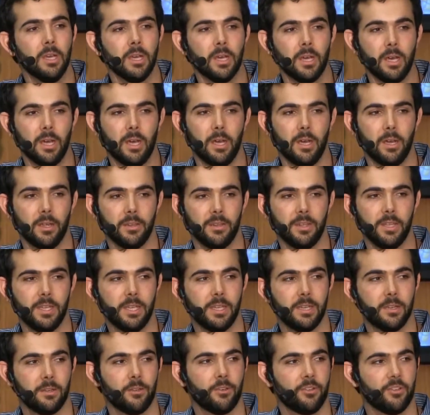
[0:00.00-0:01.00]

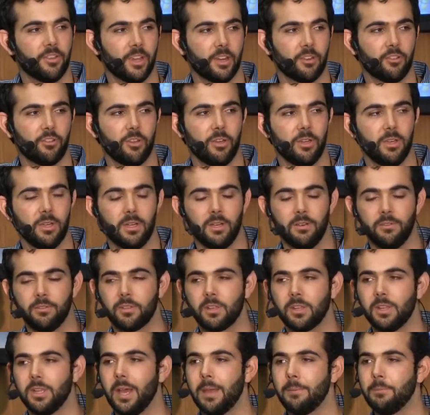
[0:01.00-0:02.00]
the intersection of
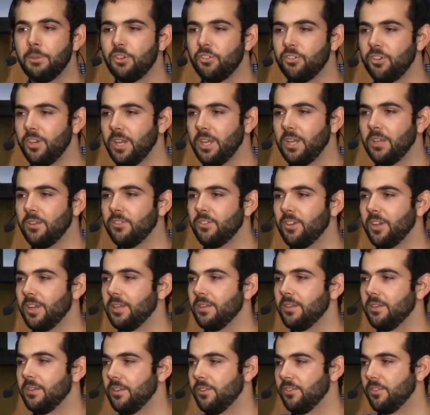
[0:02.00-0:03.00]
climate change
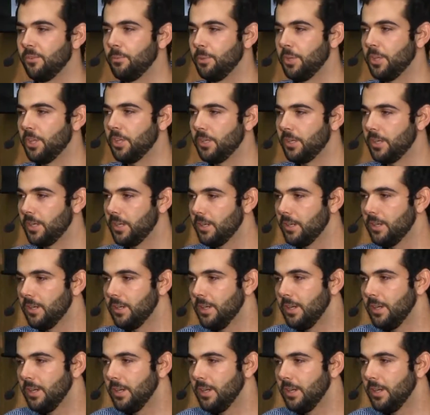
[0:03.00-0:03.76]
and disability.